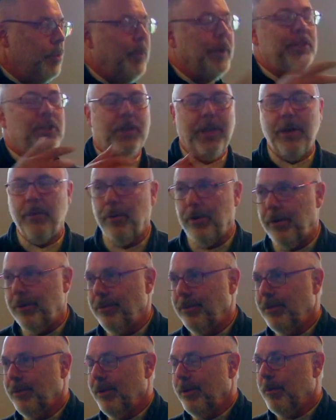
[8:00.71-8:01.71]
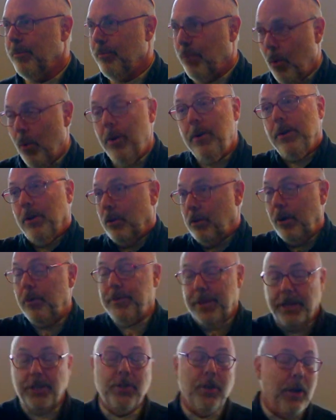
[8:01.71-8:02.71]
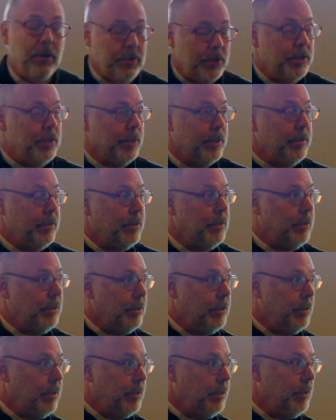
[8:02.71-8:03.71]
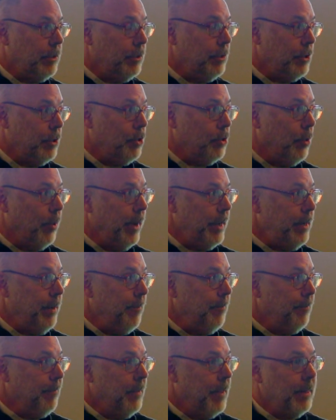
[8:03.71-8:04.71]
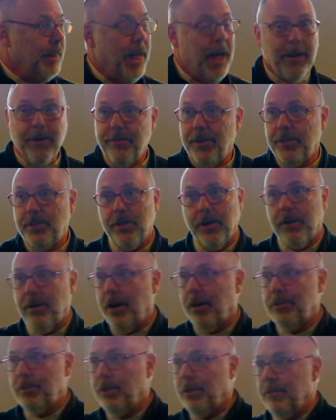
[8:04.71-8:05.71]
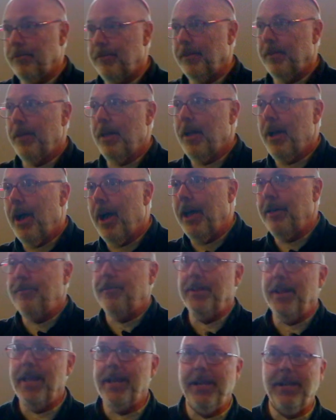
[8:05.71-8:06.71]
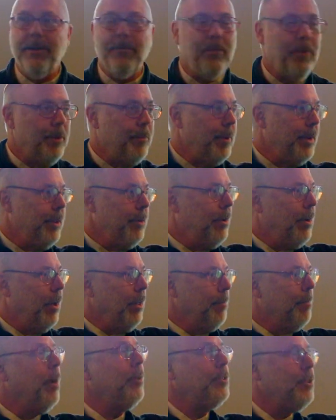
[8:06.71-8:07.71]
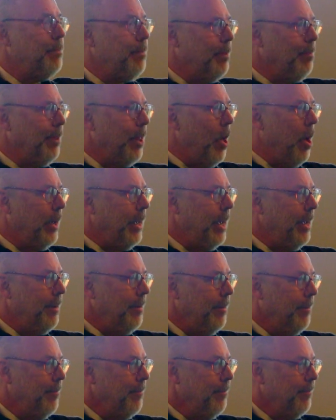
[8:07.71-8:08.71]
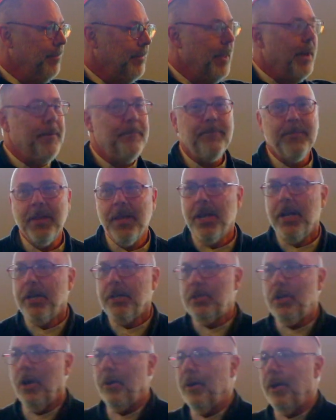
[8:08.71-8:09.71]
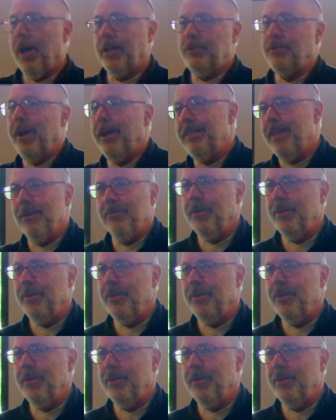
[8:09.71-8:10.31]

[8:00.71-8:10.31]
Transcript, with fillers: which they were born or, or they chose to, to, to, join. A lot of us are, are sort of hyphenated. What, what, do you call it? Multiple belonging? Yeah? So I tried that